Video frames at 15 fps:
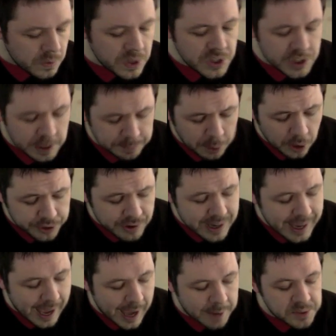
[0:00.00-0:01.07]
So I bought 3
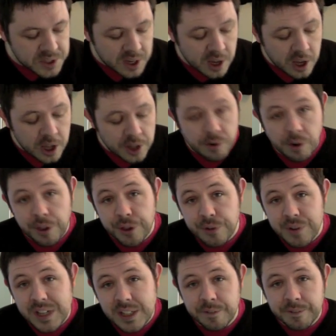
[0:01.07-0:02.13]
games. They're on
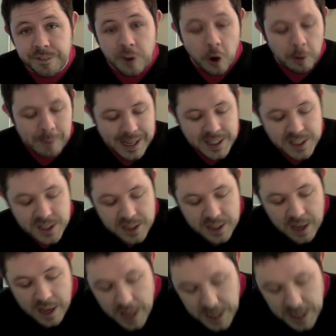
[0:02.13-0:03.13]
3 different formats.